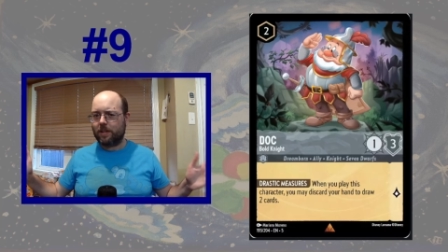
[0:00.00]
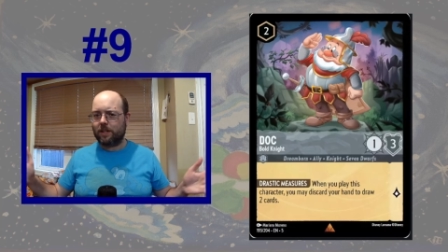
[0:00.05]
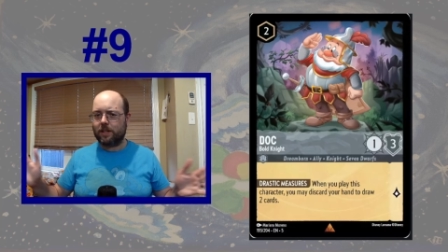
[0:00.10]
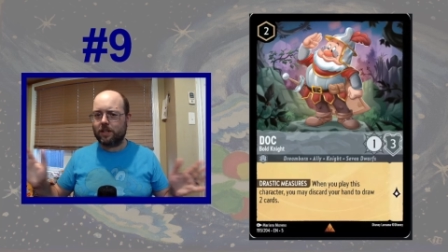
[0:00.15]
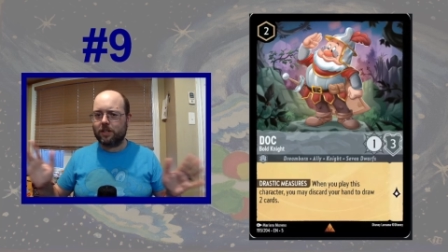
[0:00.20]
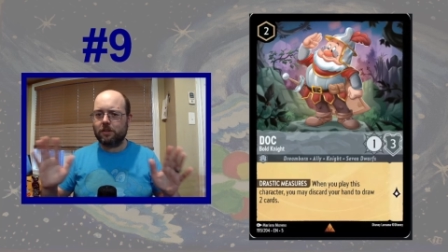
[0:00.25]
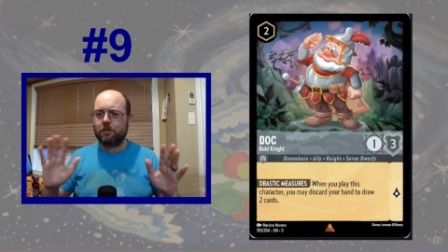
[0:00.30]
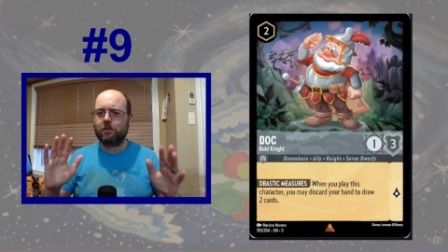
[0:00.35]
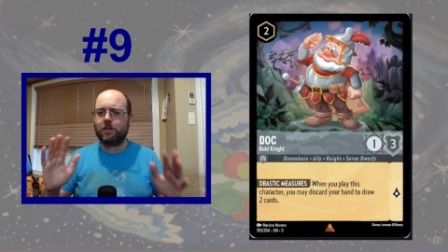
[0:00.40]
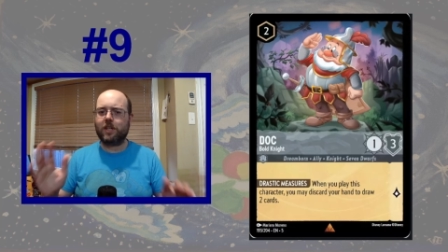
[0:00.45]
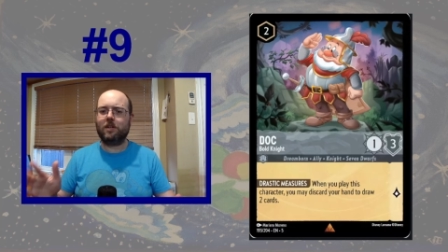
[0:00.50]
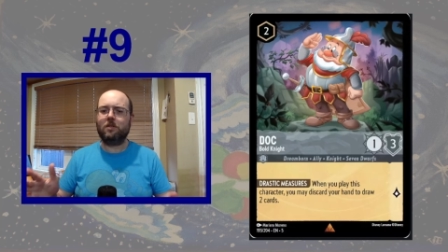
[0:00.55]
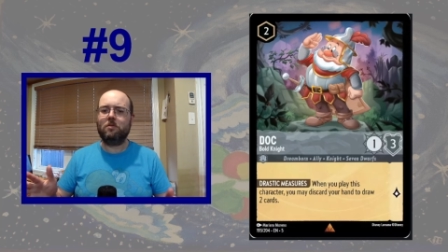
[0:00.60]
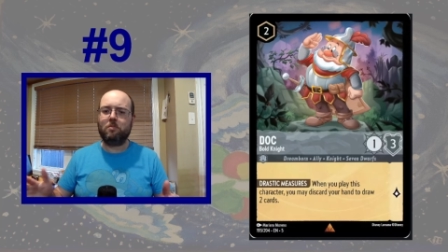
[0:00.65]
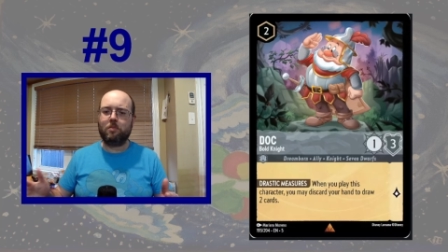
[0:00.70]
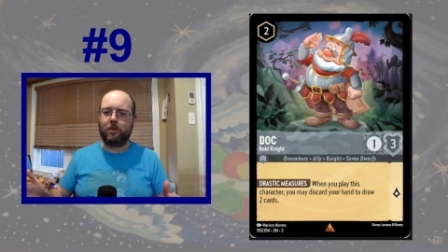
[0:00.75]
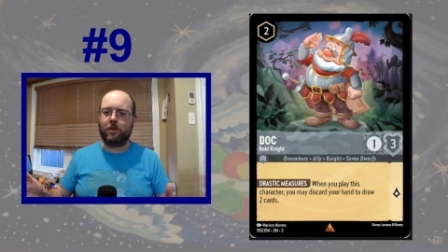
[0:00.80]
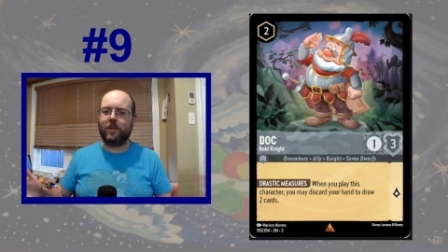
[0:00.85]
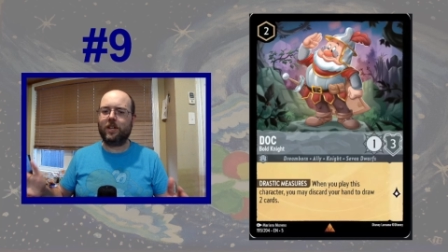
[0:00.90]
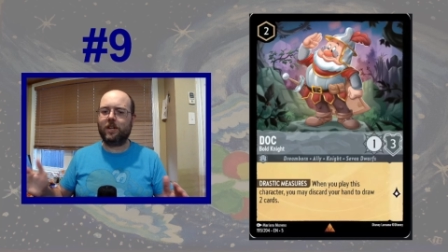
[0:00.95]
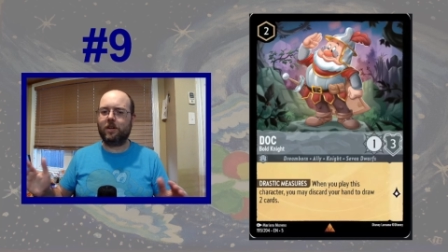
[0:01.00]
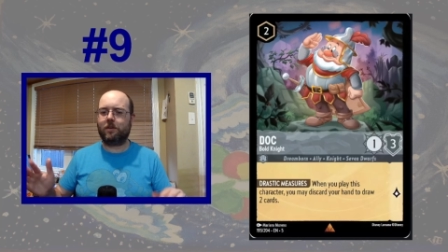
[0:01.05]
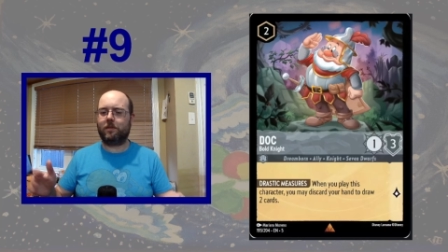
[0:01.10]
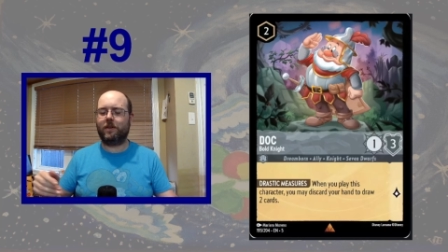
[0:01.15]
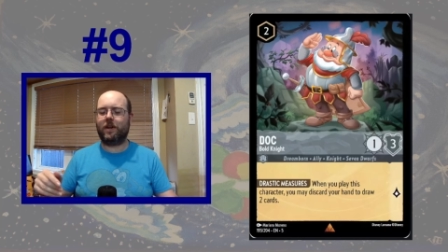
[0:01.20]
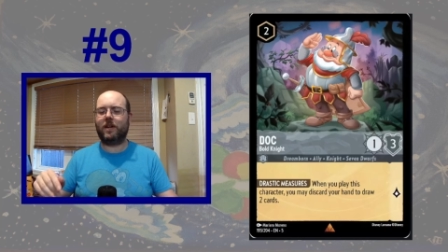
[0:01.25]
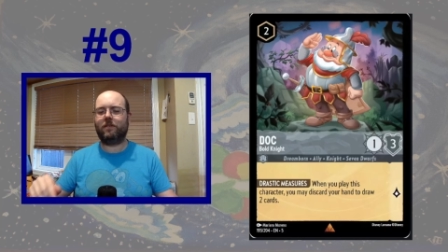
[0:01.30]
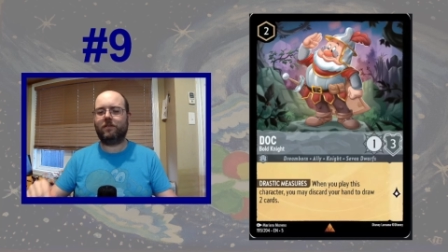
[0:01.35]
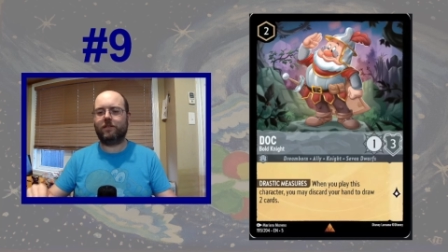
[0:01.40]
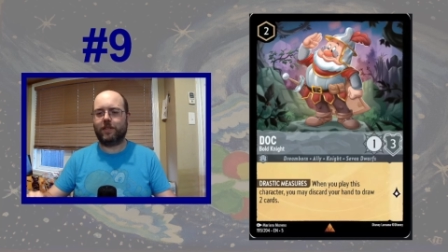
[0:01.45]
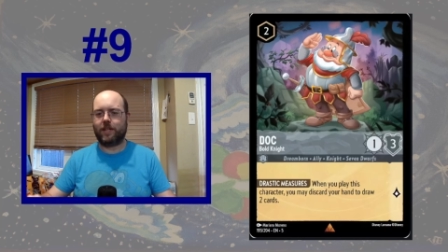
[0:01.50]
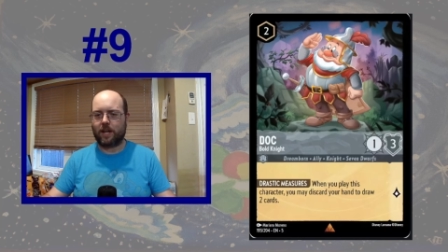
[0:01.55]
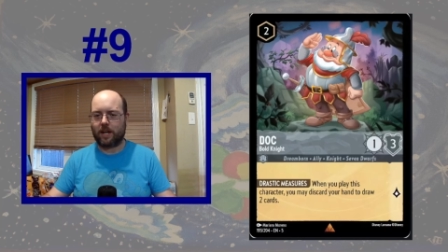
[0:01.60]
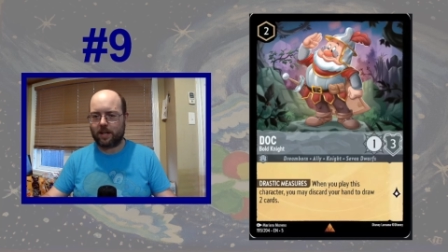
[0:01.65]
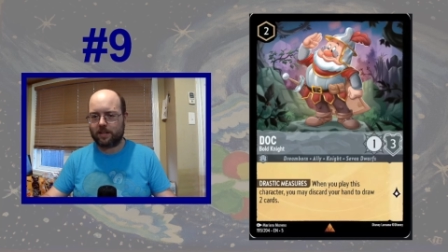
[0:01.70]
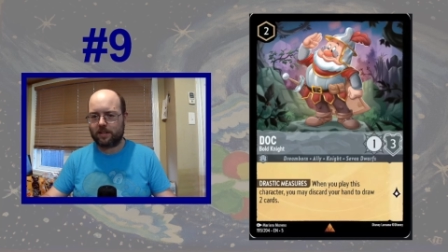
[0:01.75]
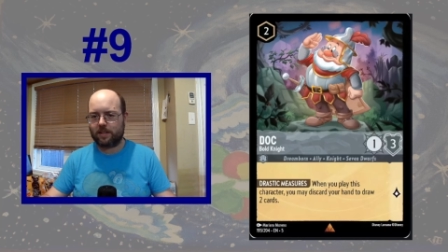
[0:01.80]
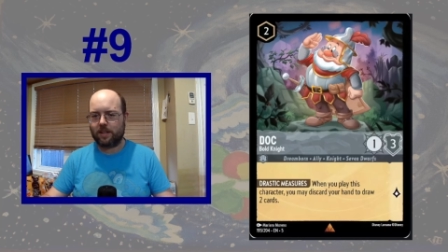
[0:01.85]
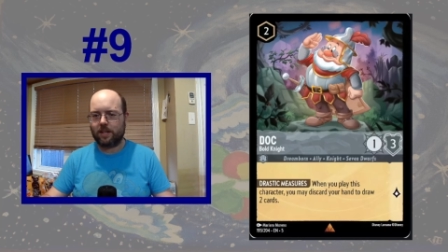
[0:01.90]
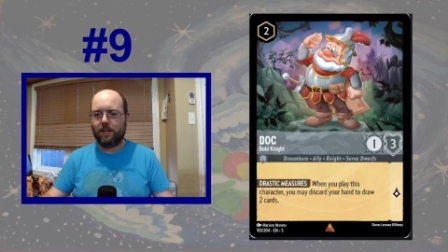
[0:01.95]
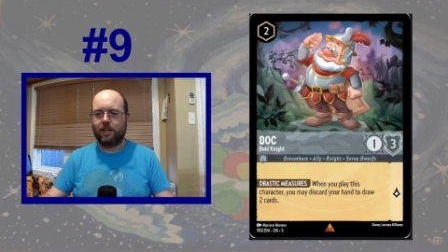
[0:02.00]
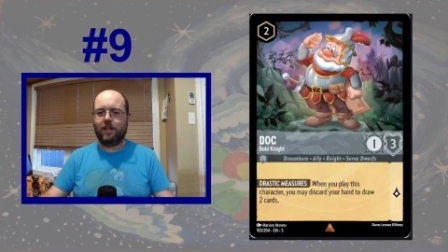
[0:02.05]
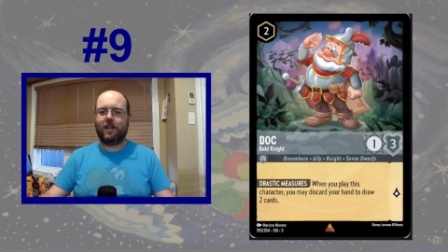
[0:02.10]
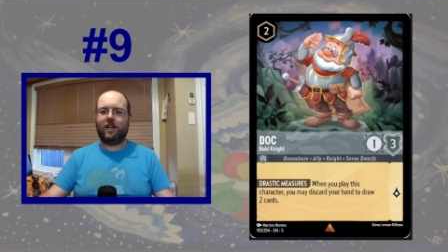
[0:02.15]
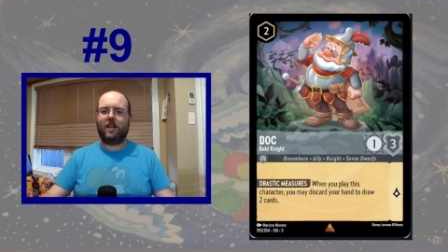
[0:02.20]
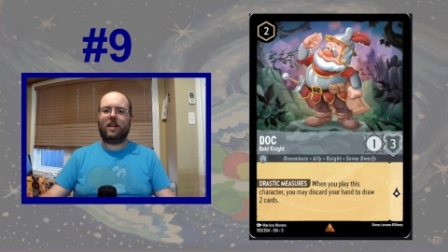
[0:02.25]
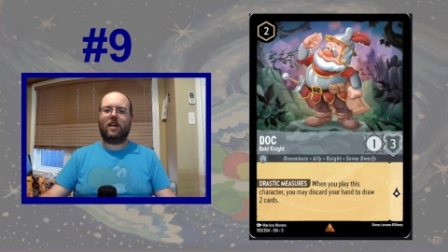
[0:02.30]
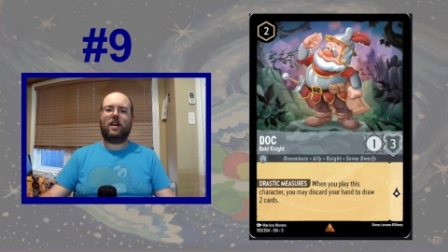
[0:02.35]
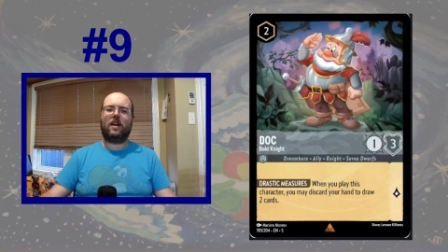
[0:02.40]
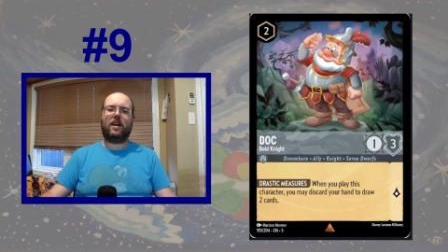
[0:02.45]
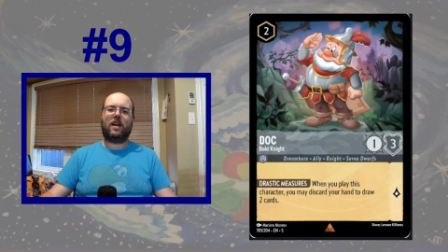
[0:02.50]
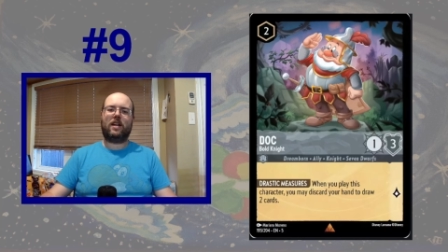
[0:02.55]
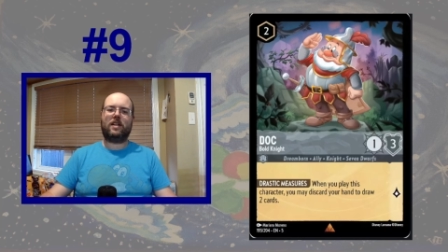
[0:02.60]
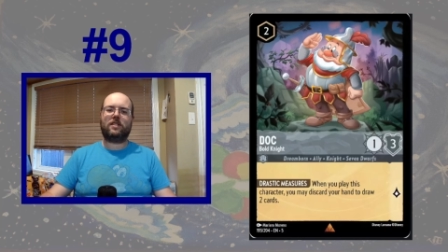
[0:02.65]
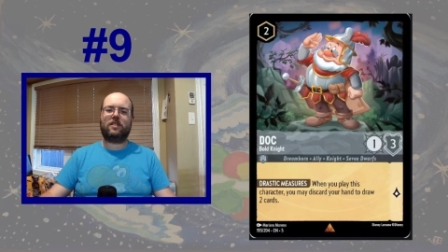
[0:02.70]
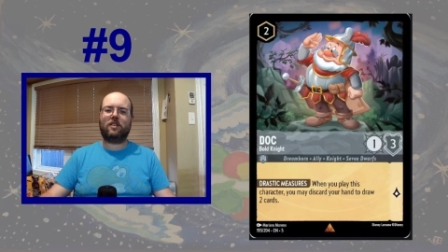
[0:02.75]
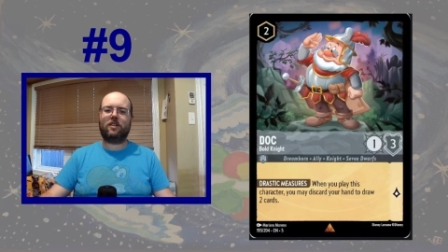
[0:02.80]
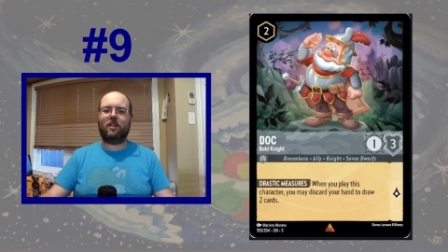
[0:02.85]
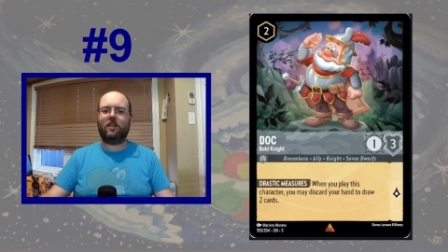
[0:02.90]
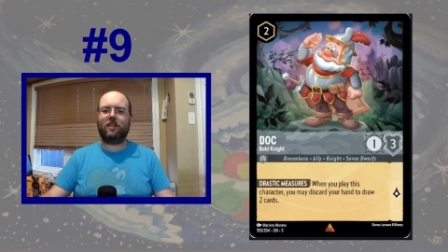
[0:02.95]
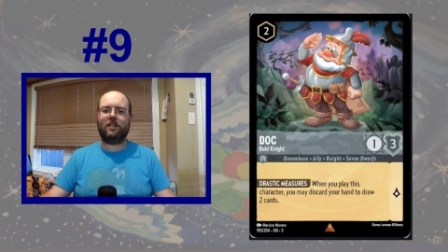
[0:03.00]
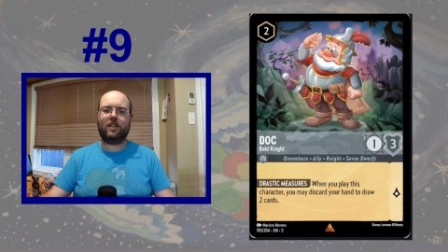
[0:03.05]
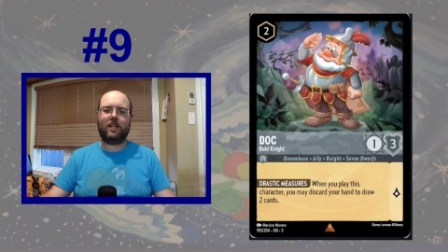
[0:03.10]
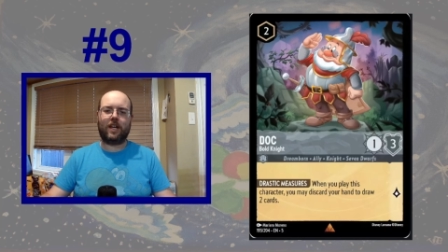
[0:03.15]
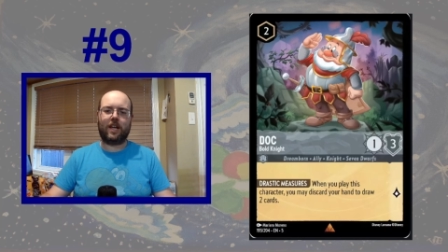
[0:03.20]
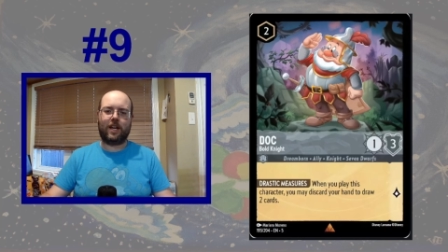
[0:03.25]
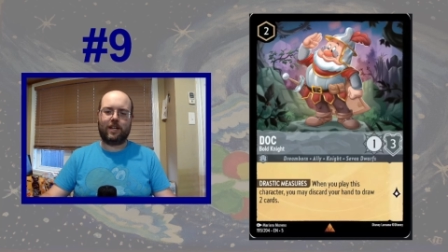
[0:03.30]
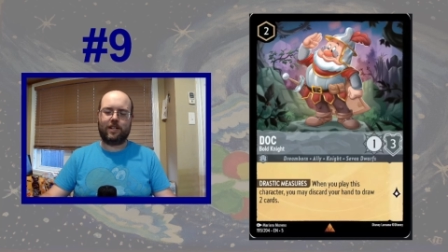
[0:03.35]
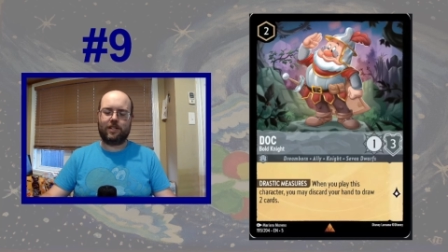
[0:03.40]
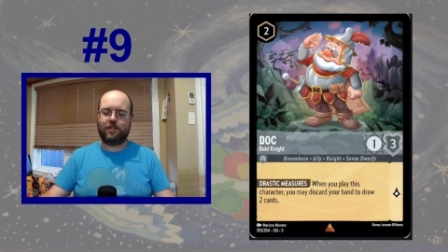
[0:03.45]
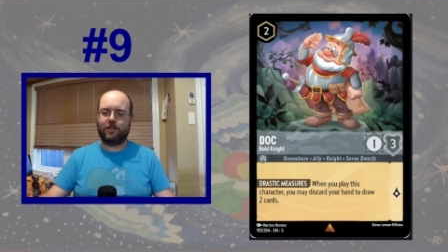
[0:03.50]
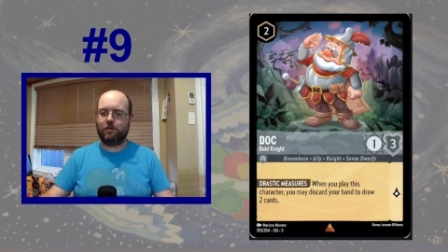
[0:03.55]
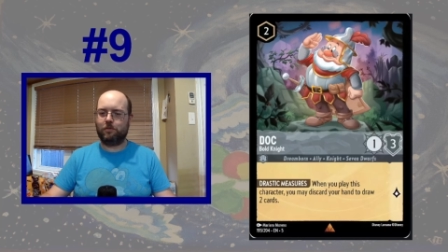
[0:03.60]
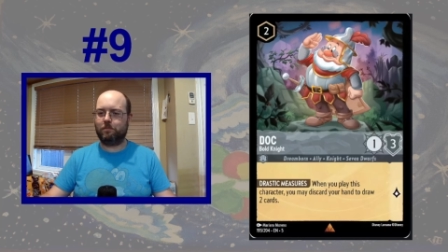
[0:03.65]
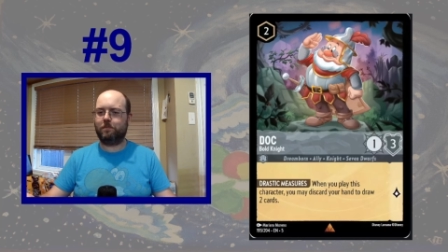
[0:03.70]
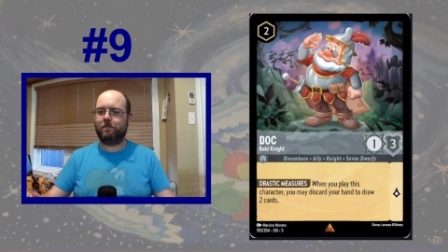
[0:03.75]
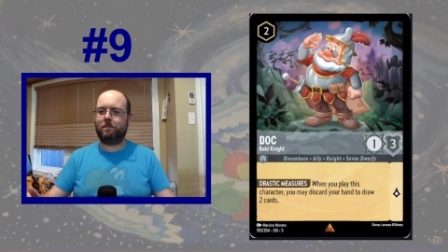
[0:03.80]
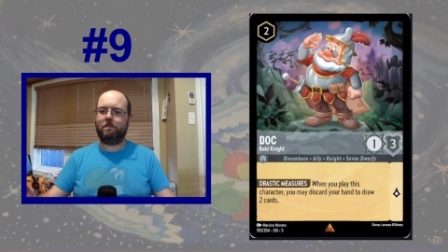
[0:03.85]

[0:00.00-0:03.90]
you can play around that as long as you